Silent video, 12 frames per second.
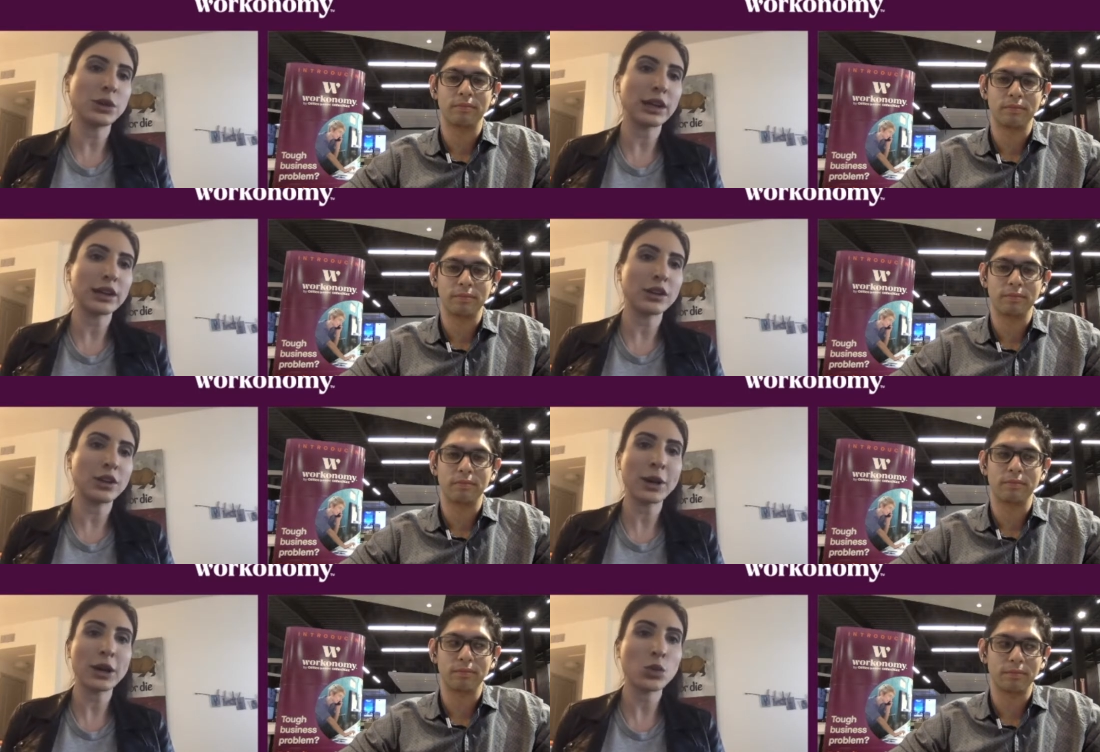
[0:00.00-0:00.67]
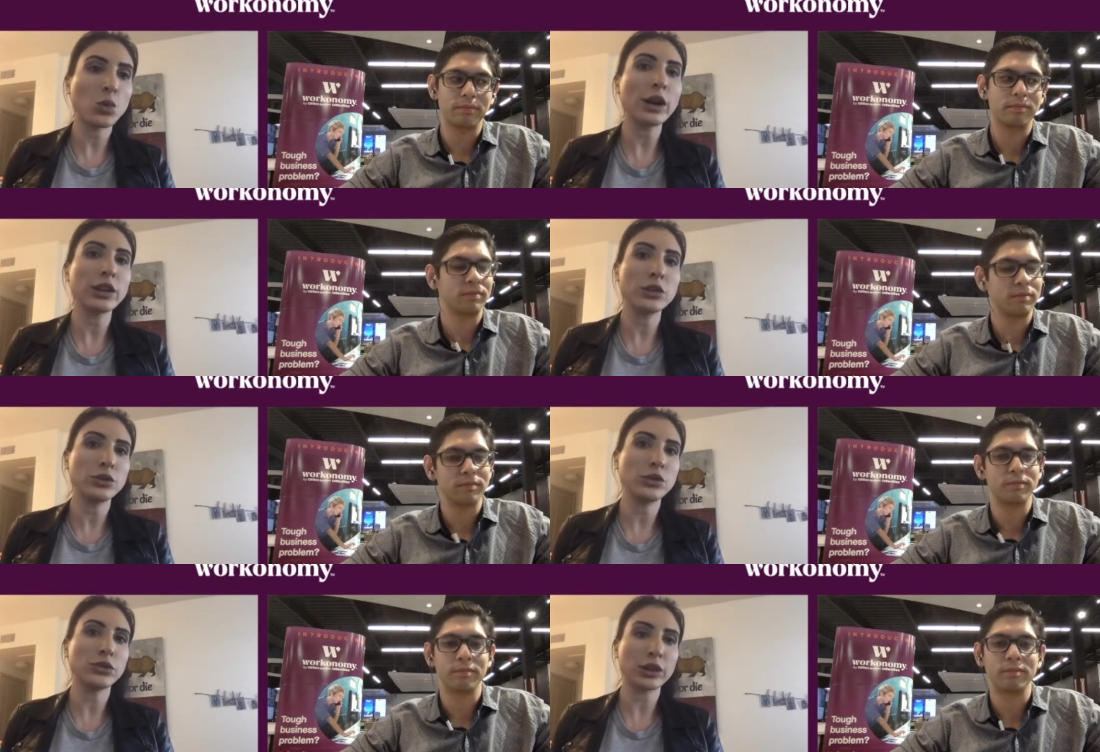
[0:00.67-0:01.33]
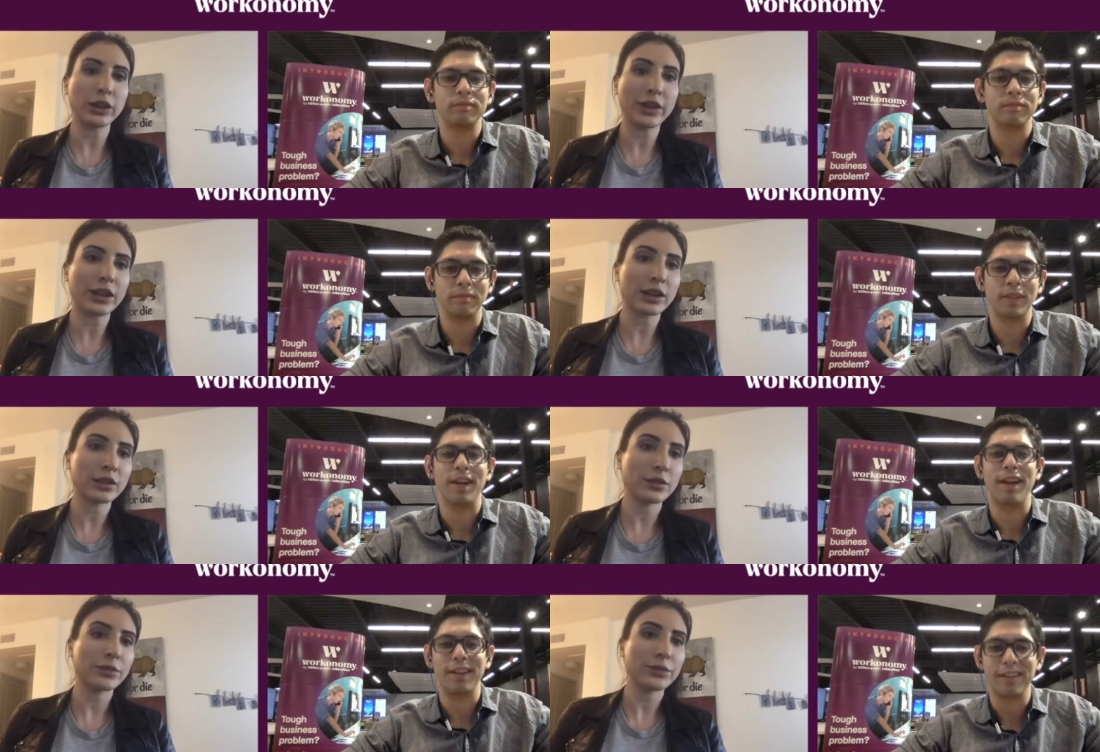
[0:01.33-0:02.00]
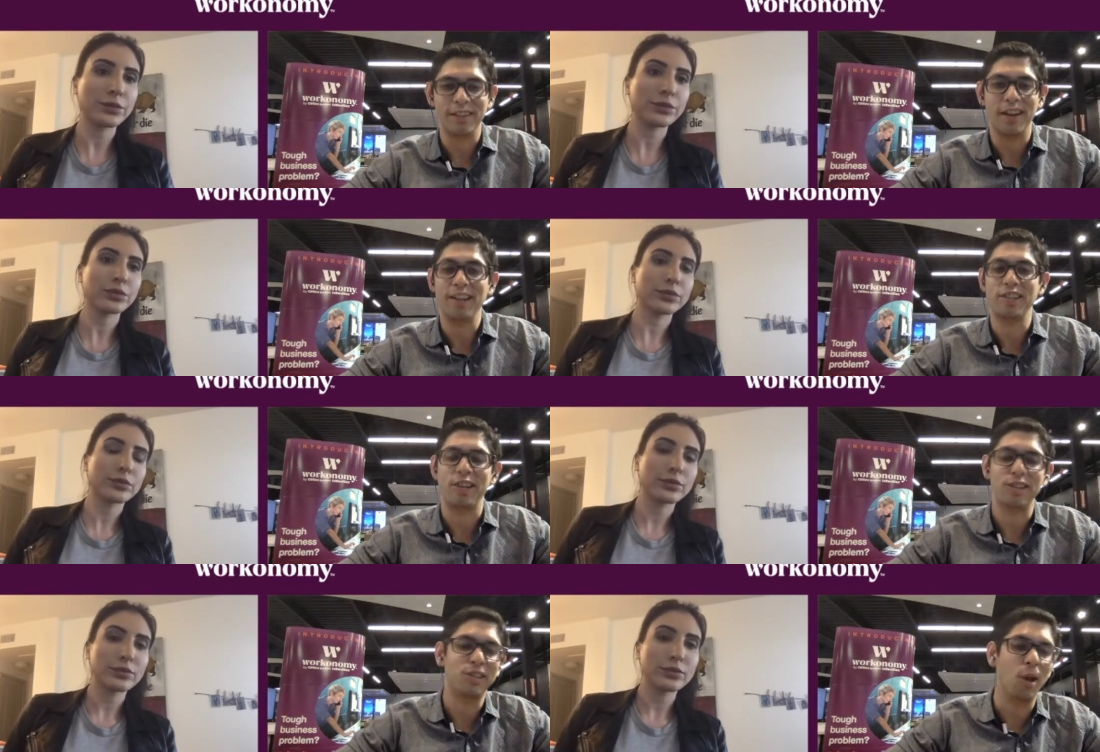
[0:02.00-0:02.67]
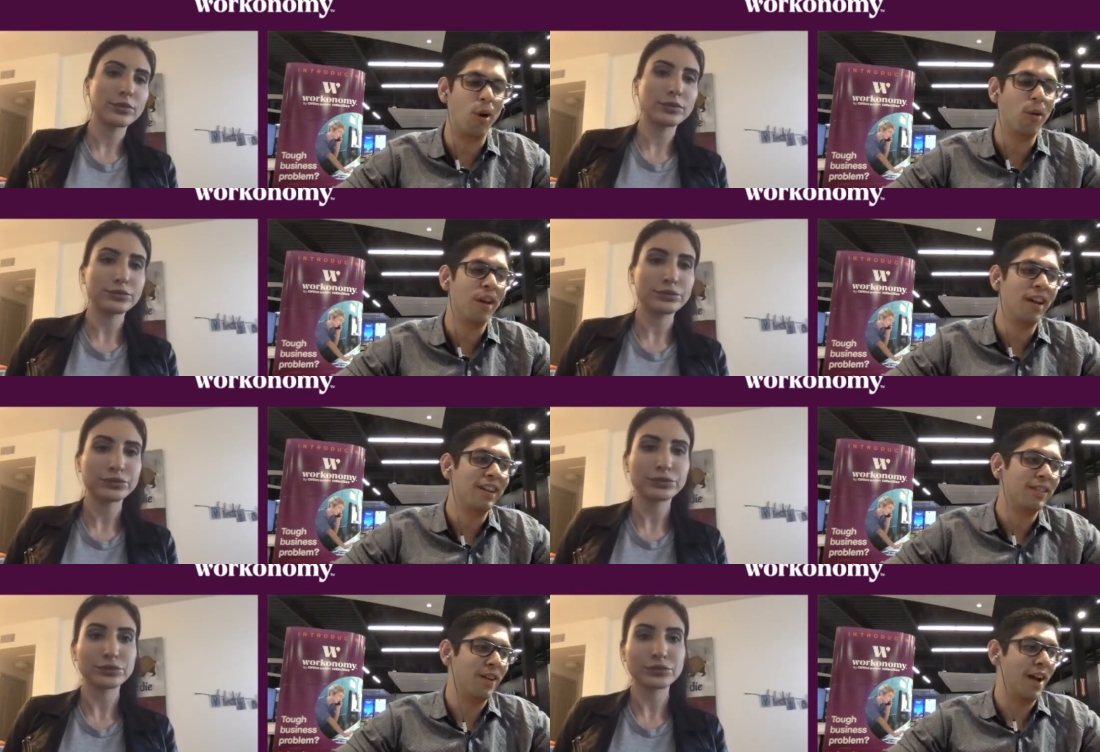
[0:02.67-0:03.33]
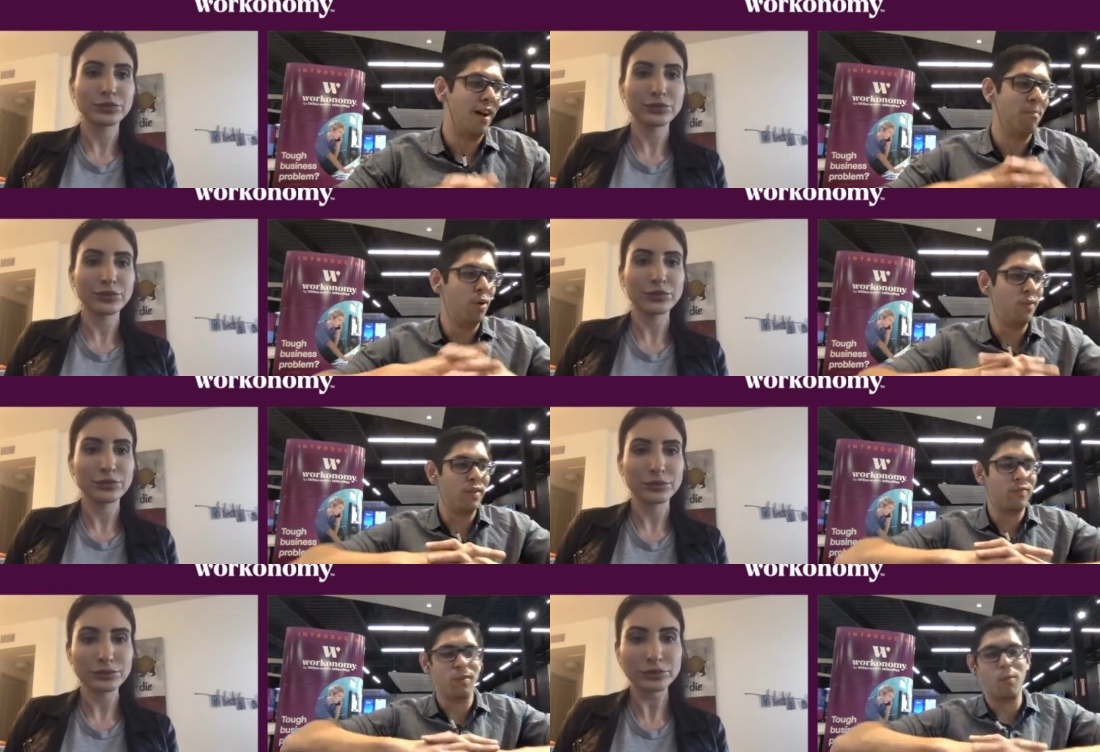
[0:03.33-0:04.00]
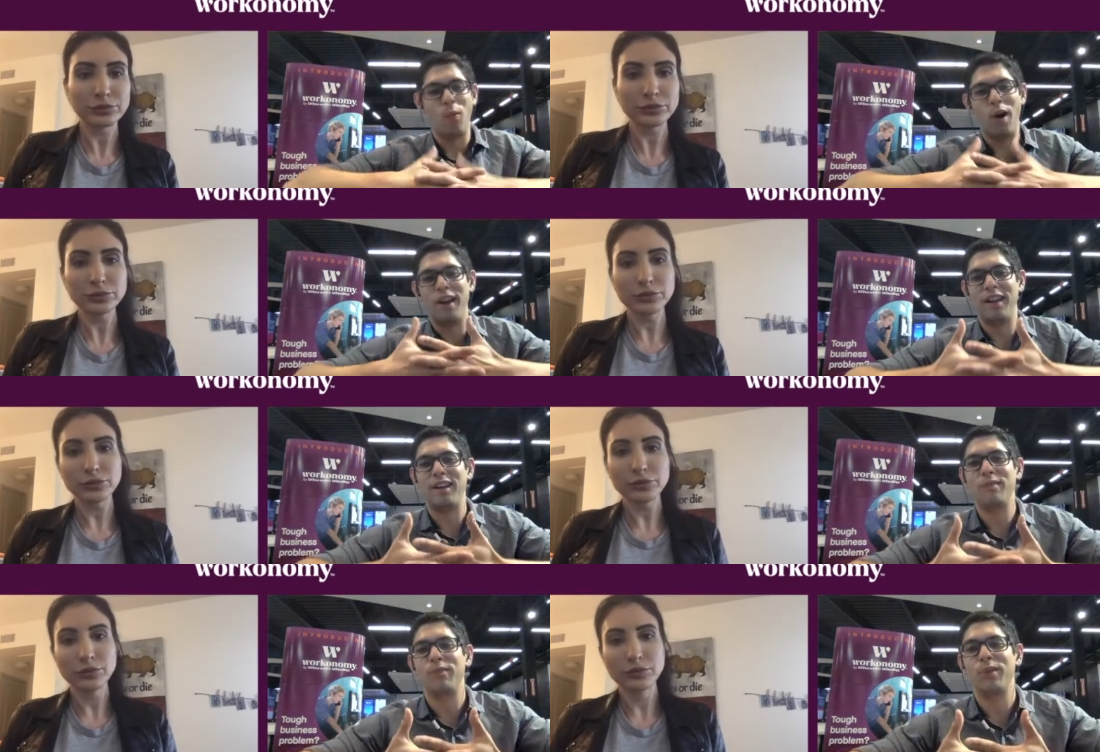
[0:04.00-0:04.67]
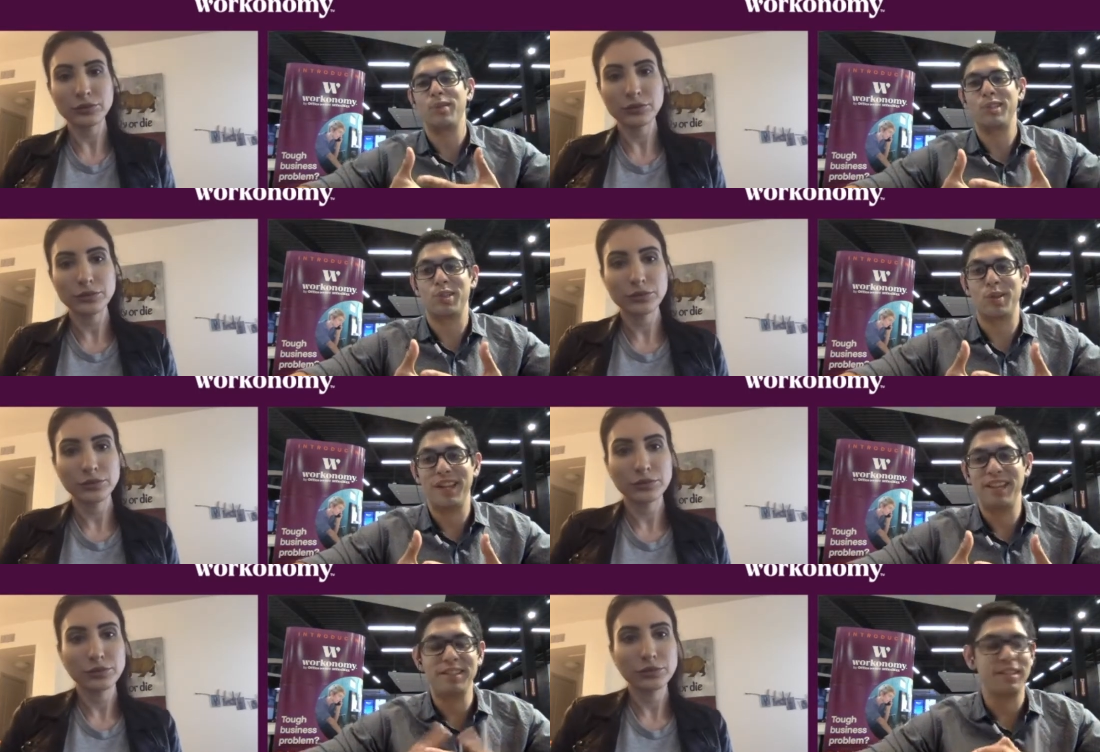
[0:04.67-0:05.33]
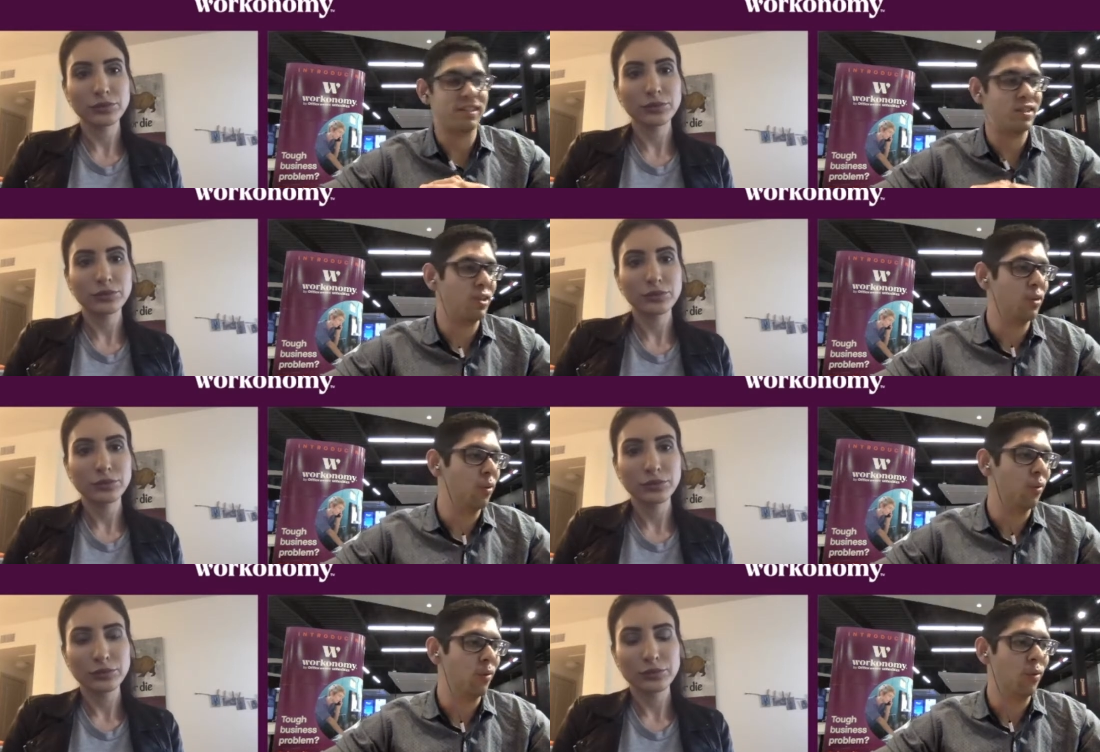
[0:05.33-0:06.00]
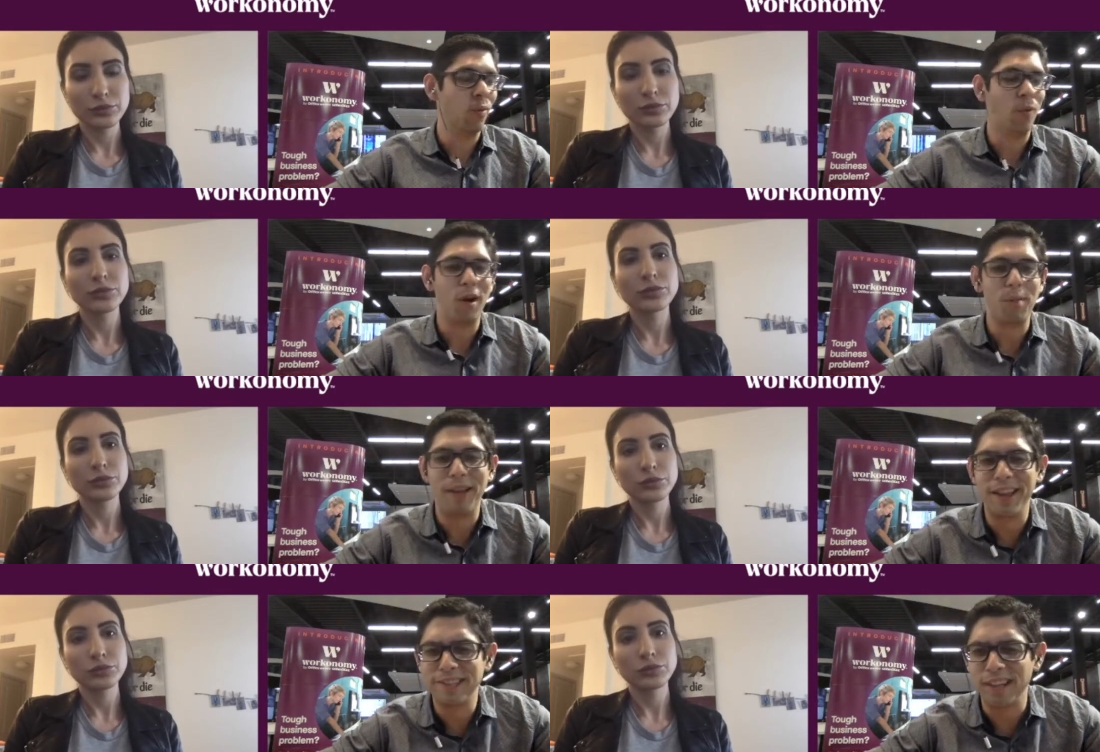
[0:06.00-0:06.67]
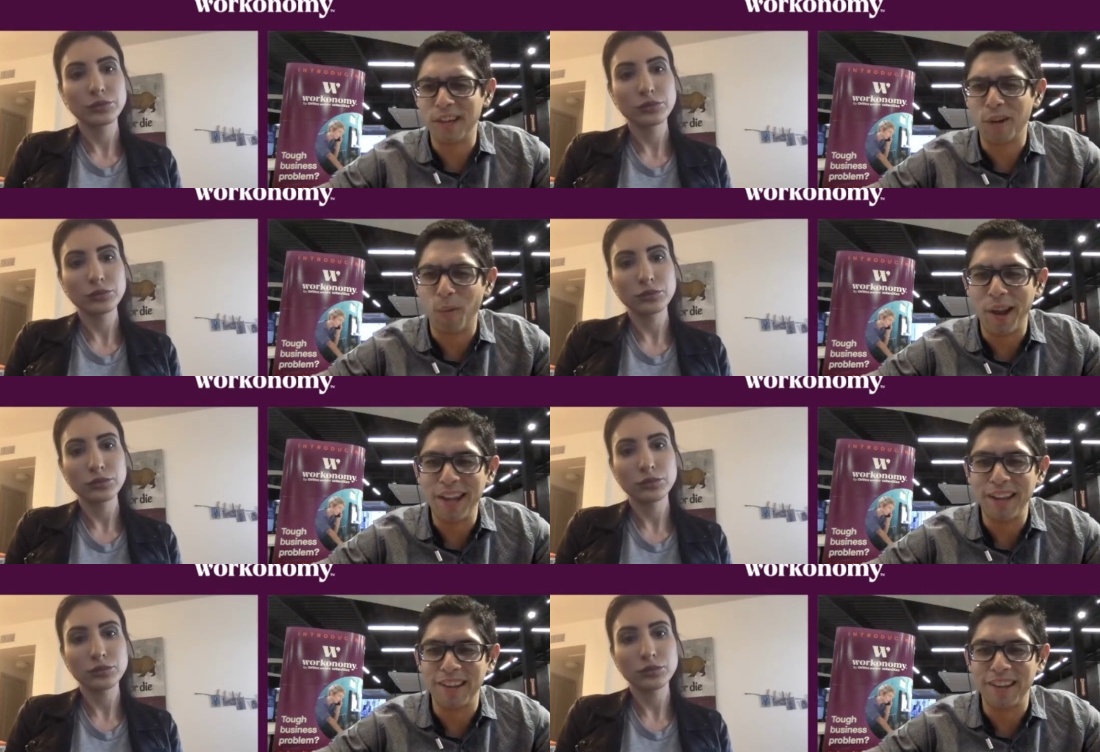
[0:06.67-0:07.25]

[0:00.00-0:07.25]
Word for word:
Speaker 1: matter what you do for a living.
Speaker 2: Okay, gotcha. So uh, moving from what an influencer is to what makes a great